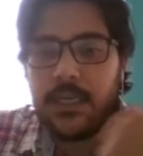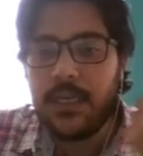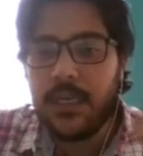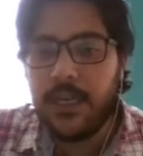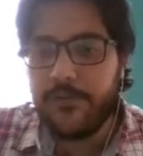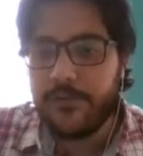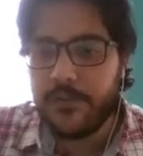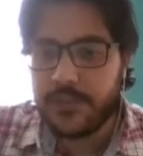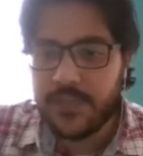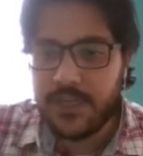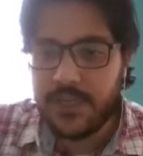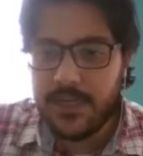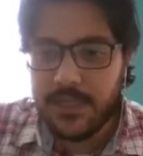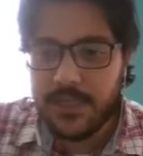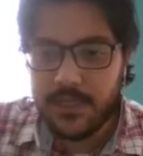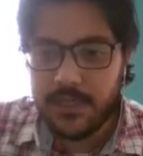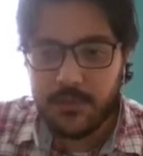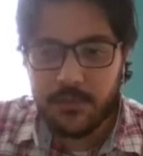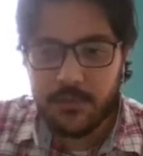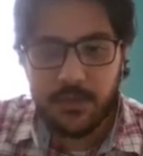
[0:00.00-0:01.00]
if there's anything
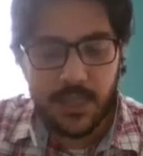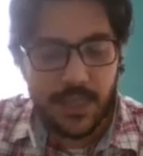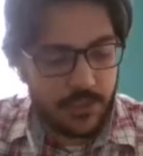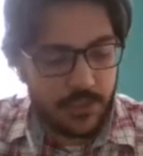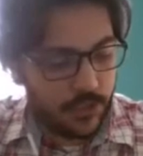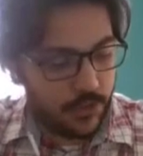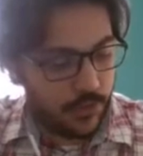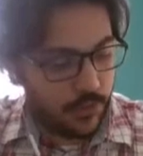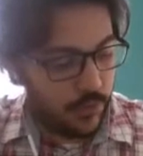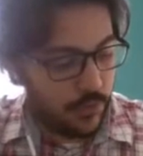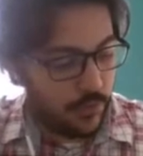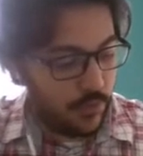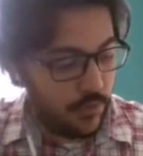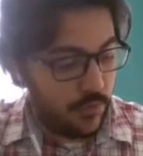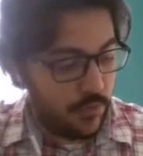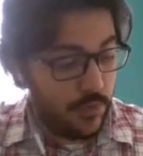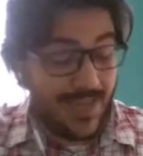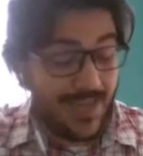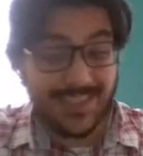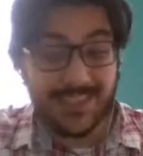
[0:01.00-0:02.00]
you'd like to
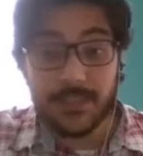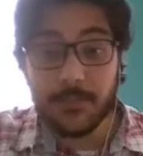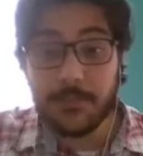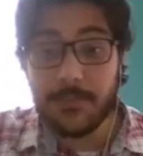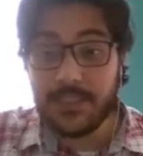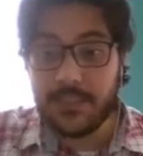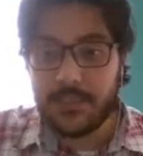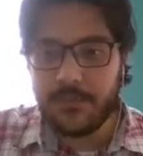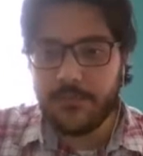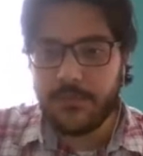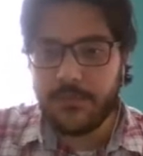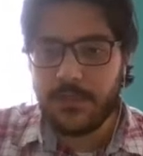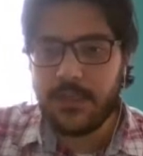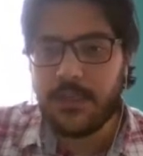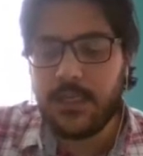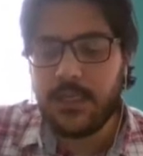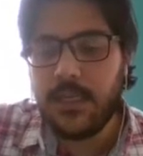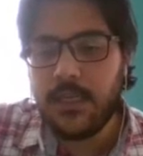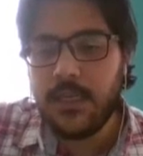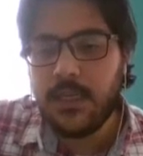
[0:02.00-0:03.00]
ask
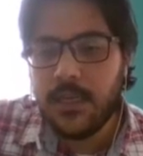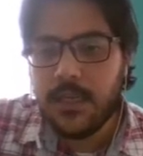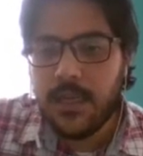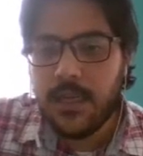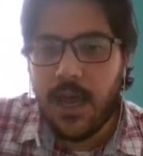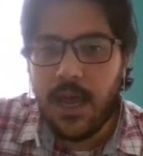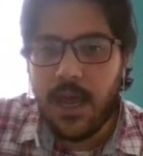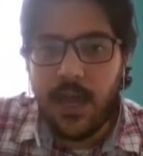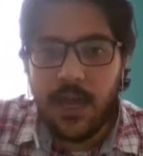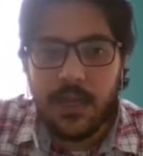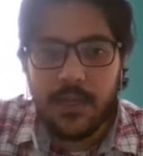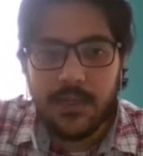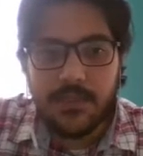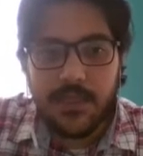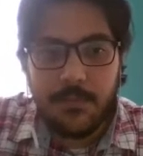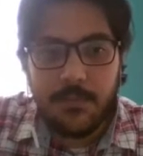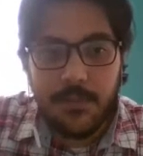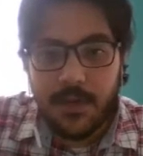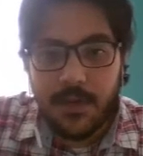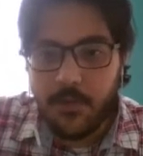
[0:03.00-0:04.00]
specifically, send
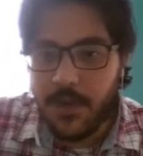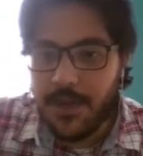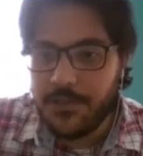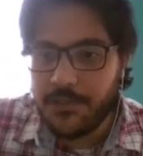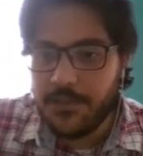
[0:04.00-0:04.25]
me a question